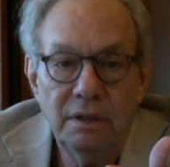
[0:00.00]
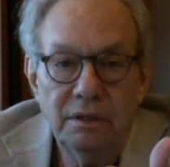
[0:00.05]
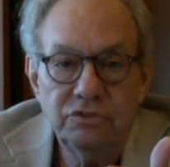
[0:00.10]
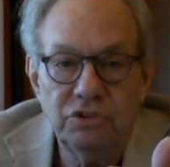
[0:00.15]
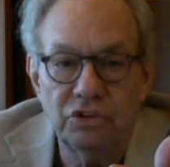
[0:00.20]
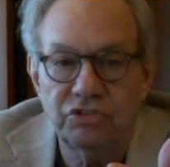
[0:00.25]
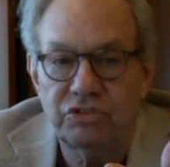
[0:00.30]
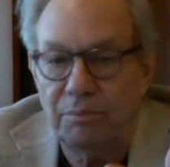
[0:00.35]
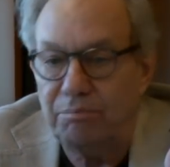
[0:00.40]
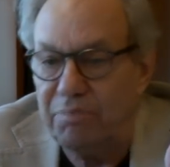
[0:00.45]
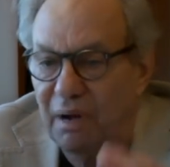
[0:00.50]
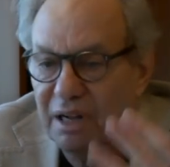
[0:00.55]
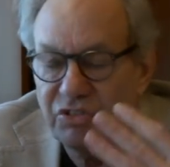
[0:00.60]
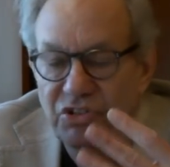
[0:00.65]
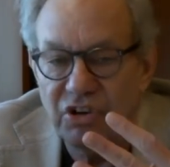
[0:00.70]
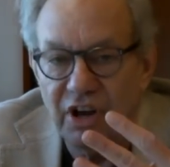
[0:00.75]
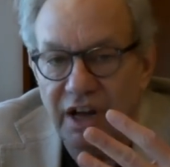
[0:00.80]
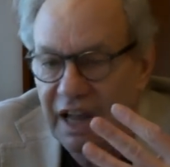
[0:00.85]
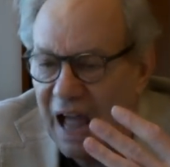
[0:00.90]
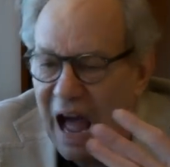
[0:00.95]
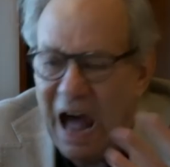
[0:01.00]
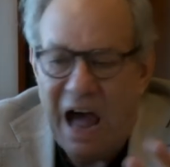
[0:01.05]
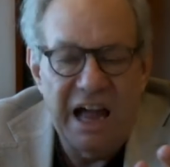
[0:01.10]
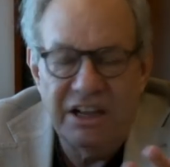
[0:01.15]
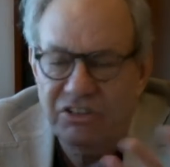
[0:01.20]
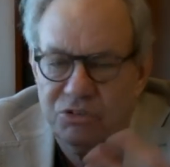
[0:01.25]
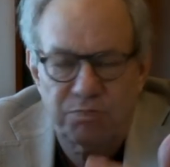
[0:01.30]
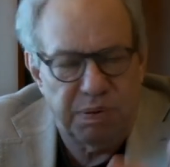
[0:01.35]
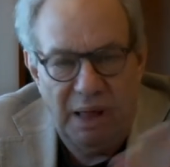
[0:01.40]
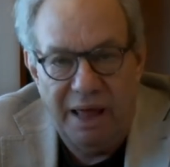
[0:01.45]
just a bunch of
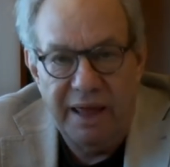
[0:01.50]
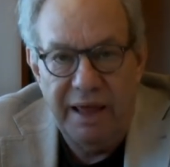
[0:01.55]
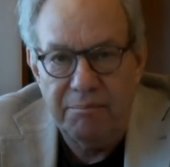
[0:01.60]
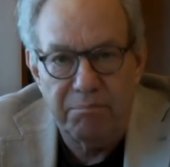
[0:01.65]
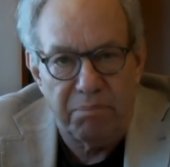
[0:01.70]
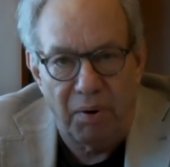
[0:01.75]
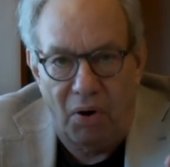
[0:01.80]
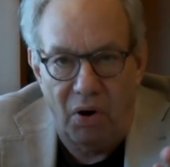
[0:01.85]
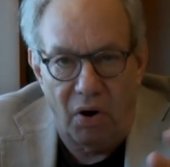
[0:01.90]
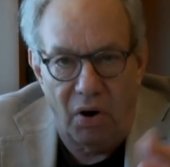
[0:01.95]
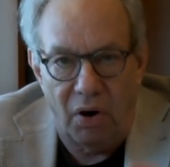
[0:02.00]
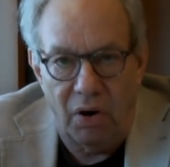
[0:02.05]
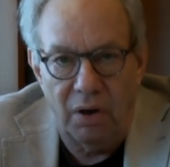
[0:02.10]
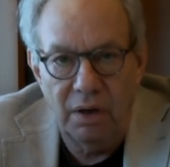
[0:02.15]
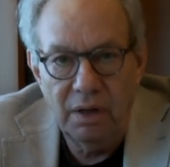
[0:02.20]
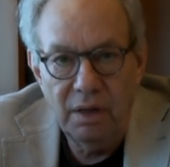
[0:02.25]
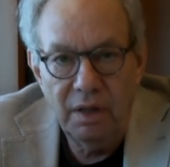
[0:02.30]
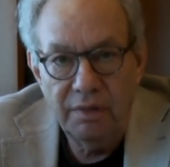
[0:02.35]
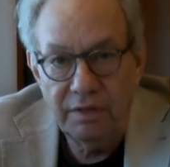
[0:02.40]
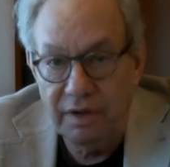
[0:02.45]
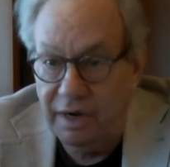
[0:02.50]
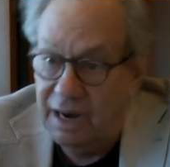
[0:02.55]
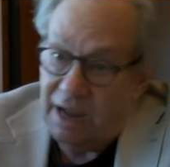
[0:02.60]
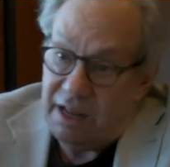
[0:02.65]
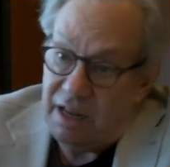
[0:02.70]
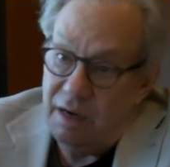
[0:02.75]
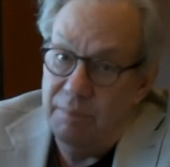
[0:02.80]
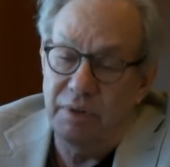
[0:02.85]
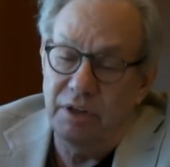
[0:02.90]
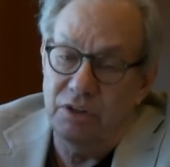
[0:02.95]
guys playing ball. They're
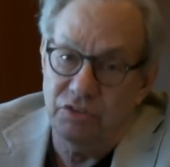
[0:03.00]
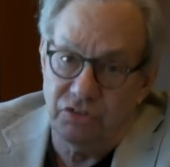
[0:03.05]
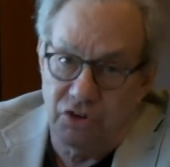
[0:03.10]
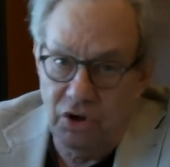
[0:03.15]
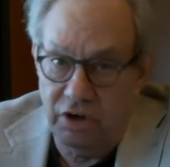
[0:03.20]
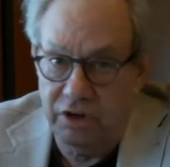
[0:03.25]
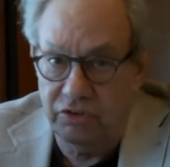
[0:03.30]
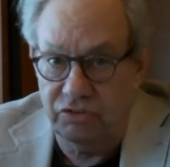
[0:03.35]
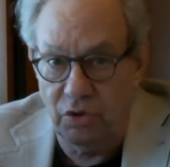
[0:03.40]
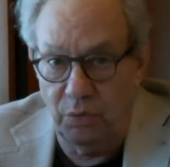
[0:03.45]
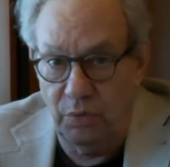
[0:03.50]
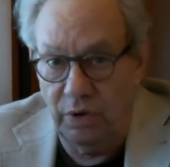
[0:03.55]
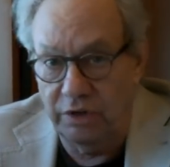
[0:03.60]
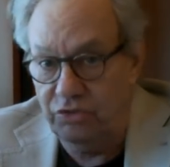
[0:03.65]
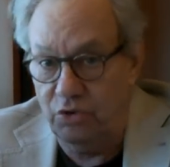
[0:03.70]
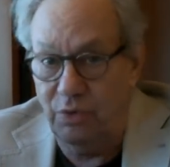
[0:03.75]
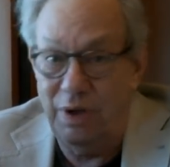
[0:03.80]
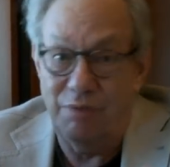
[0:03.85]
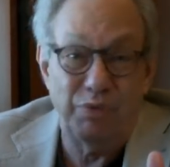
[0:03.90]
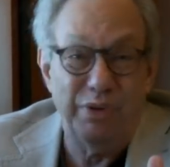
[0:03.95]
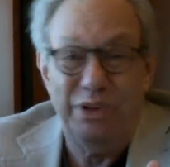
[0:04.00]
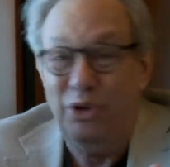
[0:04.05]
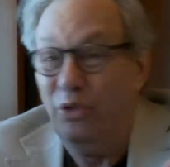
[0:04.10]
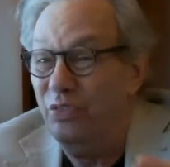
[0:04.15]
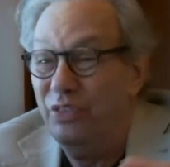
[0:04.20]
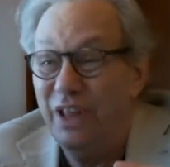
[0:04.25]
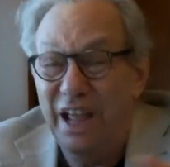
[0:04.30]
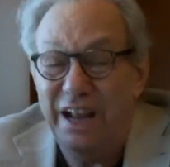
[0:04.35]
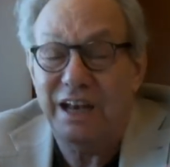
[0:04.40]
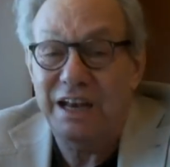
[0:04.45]
not going to be as good as the ones who have real
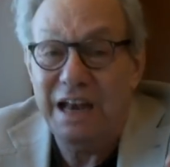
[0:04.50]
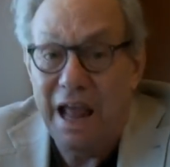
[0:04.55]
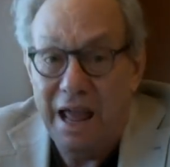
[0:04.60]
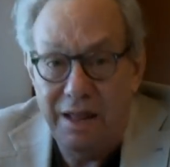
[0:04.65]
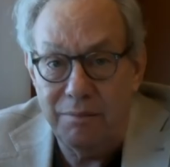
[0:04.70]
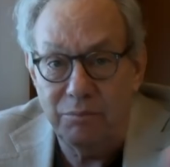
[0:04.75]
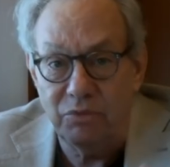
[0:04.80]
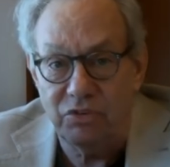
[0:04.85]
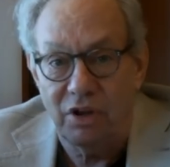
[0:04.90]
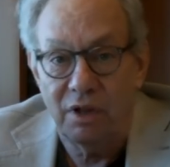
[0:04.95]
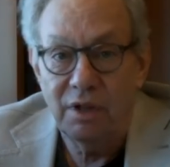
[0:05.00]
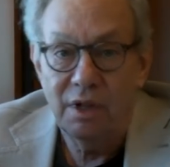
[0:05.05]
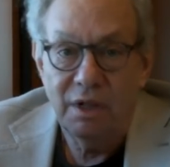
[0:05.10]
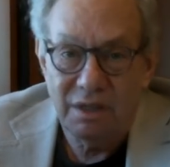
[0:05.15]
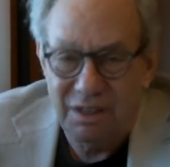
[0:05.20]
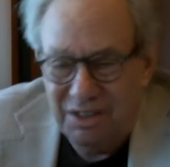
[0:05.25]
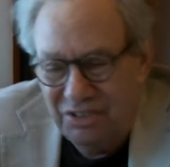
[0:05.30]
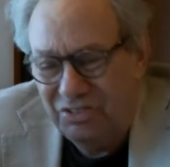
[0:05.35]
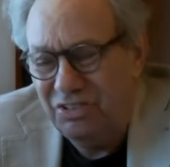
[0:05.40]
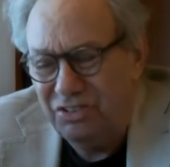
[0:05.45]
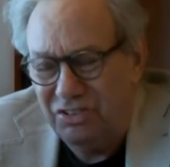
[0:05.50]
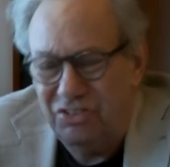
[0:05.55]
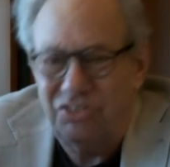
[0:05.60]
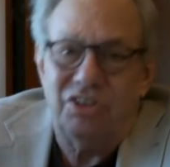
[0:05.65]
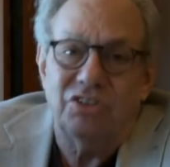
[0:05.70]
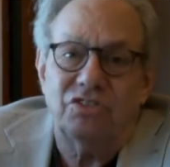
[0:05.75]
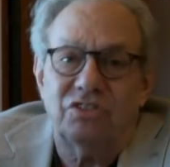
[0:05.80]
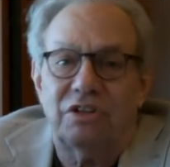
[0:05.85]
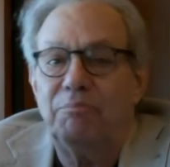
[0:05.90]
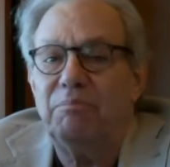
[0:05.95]
nicknames, because it's
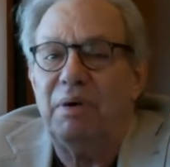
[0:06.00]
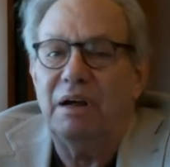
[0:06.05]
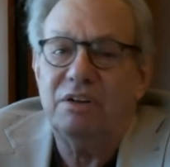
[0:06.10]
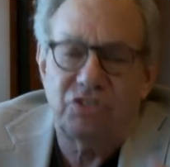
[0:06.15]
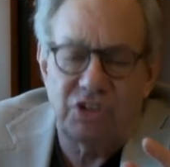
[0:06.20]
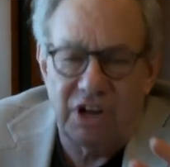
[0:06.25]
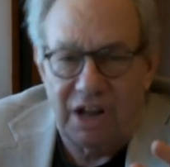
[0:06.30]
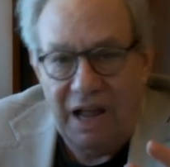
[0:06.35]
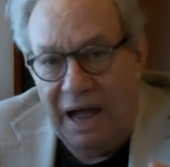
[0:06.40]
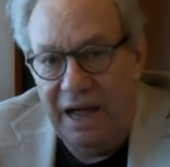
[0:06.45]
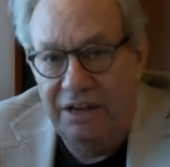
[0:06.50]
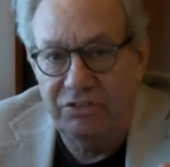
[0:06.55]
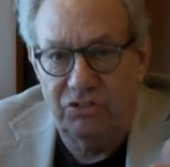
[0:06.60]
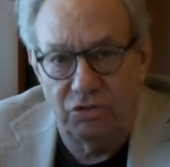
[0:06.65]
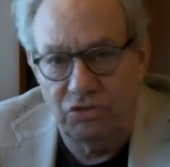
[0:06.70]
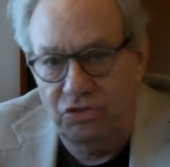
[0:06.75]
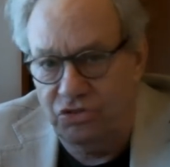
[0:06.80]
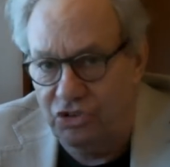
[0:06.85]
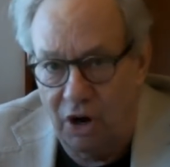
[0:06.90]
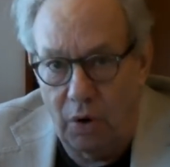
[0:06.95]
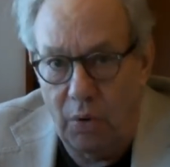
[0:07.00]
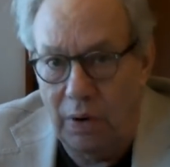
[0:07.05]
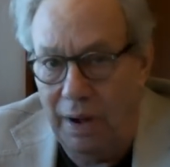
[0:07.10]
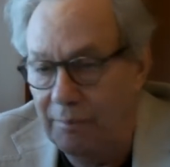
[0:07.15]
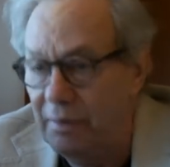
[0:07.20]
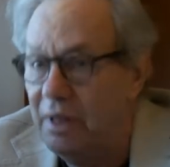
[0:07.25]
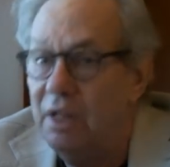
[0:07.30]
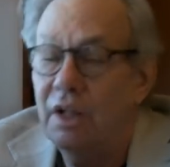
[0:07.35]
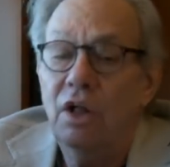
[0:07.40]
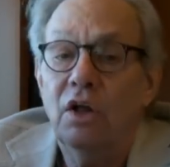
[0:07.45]
just a bunch of guys who show
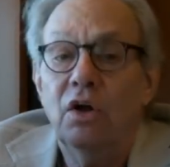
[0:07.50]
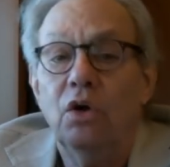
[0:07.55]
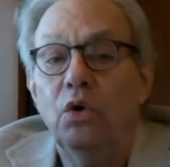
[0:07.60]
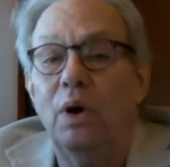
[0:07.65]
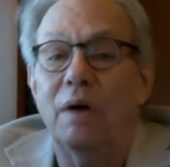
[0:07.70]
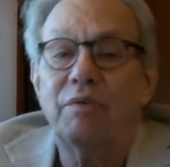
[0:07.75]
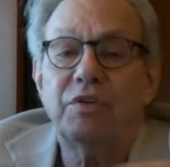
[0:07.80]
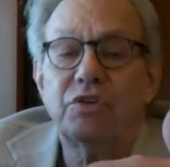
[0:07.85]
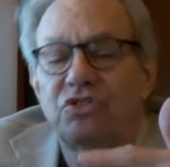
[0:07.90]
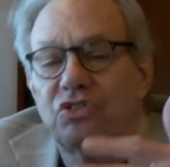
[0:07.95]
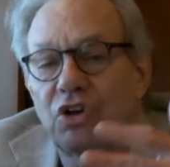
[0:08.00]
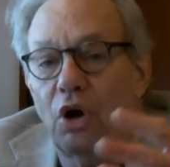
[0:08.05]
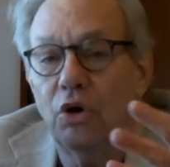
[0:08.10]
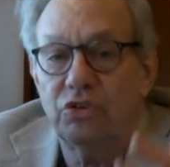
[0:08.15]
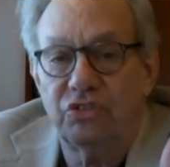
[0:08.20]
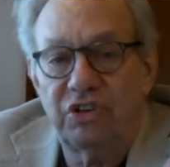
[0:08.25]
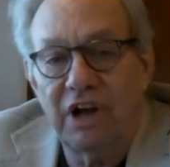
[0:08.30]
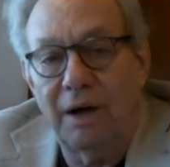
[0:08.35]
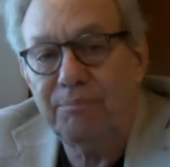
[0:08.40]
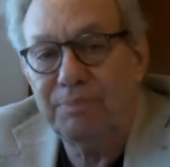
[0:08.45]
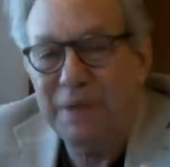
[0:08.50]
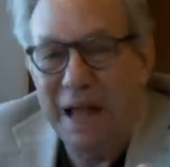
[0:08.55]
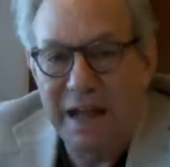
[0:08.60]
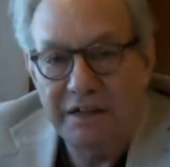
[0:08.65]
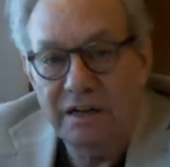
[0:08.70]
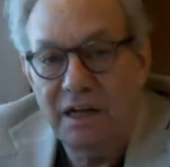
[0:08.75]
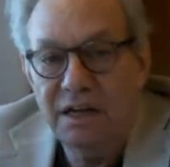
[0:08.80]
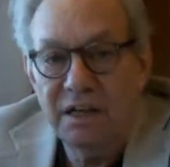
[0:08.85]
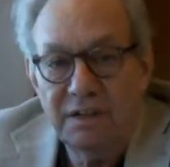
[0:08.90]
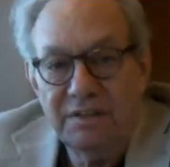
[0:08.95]
up, whoever shows up
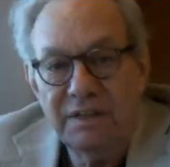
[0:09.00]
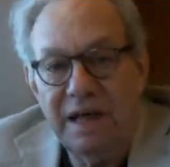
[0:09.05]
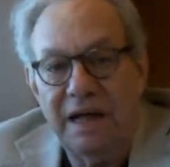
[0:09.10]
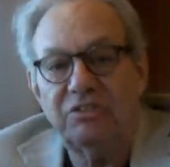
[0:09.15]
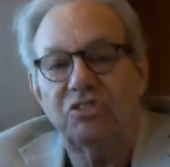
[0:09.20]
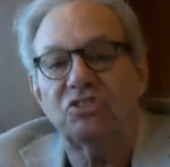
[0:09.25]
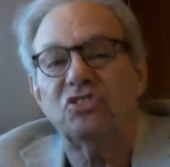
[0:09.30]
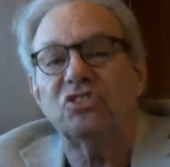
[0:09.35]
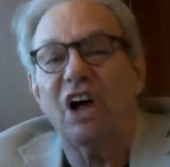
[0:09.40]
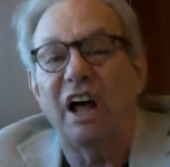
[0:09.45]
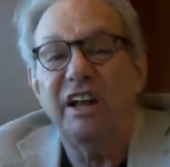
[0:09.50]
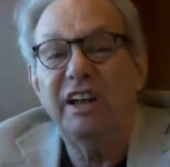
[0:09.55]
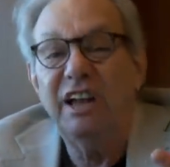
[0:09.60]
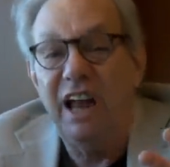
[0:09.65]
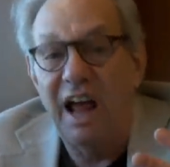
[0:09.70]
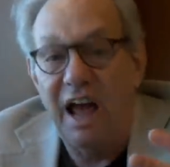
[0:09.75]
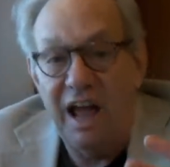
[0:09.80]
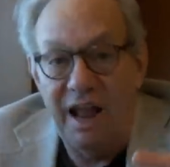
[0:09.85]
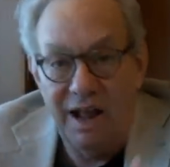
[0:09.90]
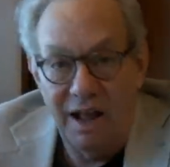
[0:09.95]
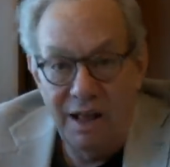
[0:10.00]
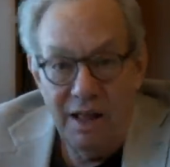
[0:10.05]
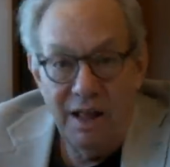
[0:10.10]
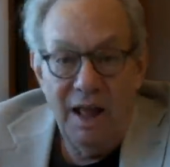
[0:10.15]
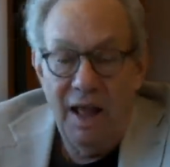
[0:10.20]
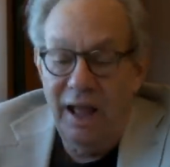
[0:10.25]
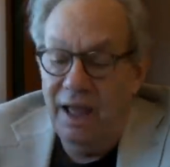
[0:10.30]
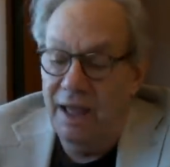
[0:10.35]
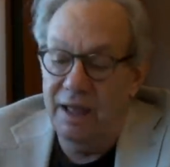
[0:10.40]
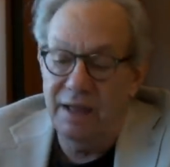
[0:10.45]
that Sunday.
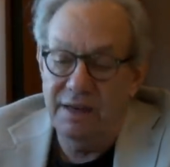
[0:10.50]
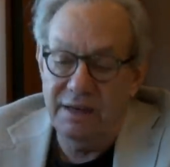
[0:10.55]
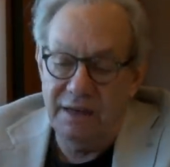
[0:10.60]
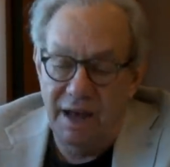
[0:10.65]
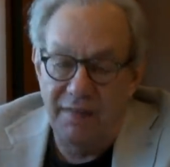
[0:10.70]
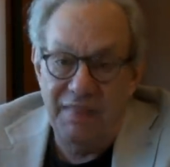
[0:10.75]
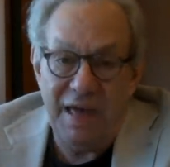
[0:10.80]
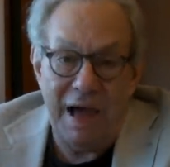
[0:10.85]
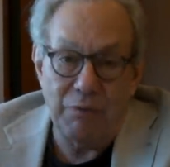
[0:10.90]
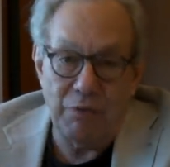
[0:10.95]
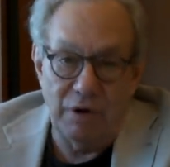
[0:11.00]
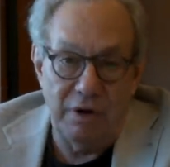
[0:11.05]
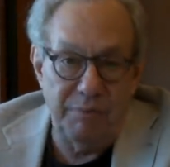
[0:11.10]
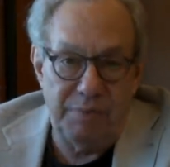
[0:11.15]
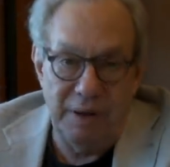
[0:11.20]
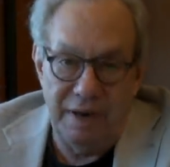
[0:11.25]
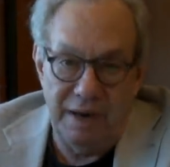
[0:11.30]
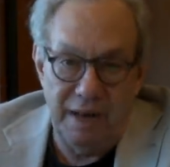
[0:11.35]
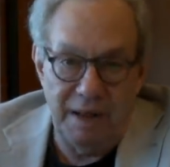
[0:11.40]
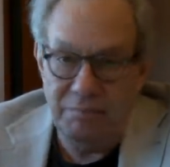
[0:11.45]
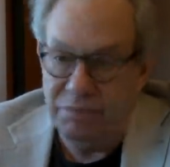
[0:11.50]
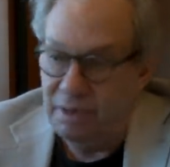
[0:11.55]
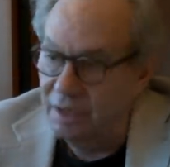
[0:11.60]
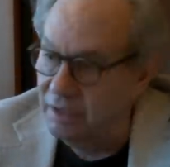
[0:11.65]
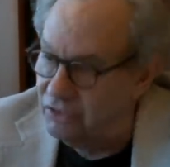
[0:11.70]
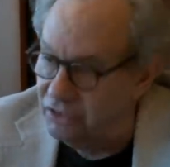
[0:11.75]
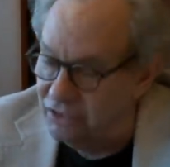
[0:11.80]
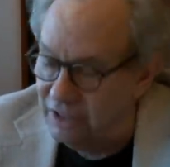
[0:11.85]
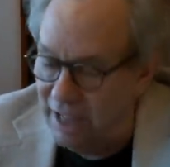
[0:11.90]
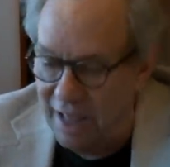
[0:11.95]
And that would have been it. But
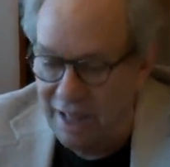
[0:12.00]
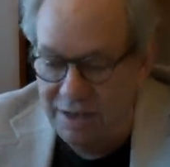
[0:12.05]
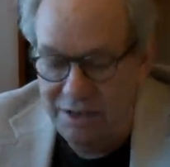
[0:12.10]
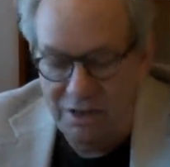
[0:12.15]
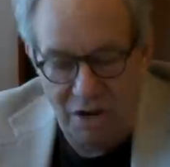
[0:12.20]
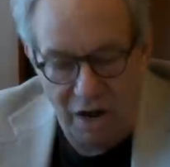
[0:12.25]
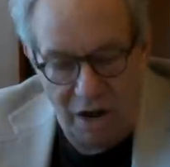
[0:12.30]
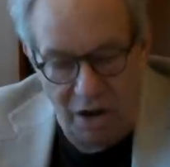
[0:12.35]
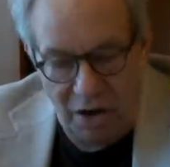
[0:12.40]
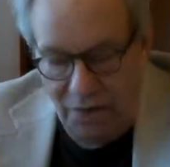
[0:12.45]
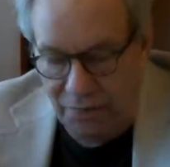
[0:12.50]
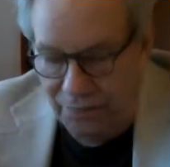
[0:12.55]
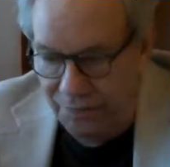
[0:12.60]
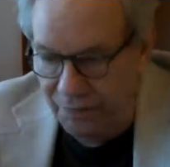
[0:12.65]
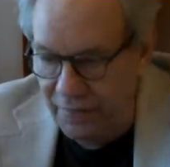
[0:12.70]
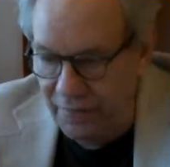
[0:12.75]
instead, no.